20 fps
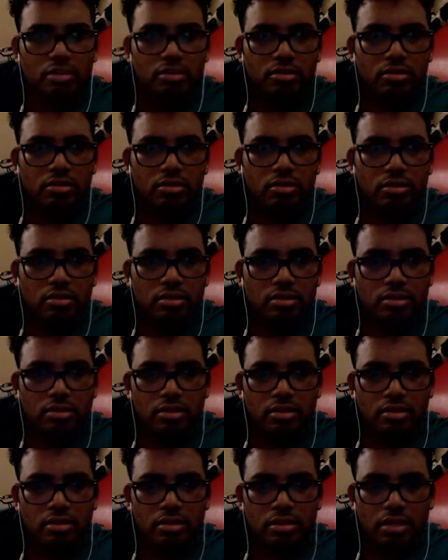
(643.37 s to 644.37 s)
to
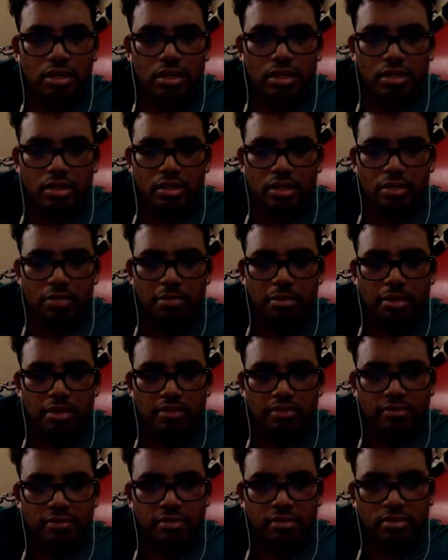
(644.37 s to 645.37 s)
your Android
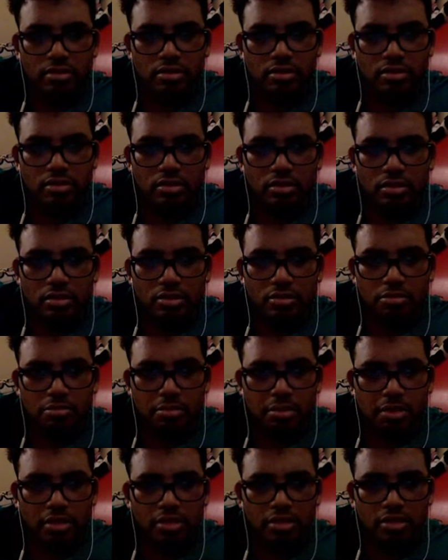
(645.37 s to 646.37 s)
manifest, just
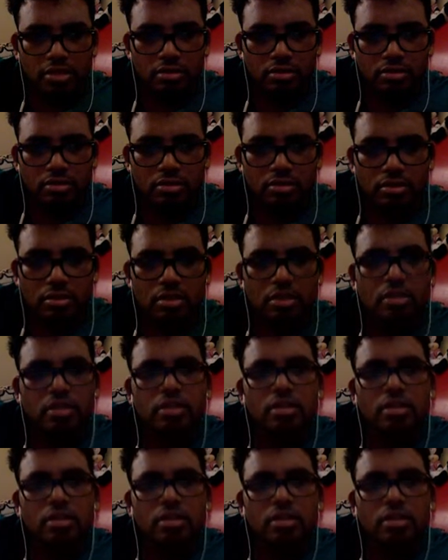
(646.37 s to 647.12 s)
paste it over there.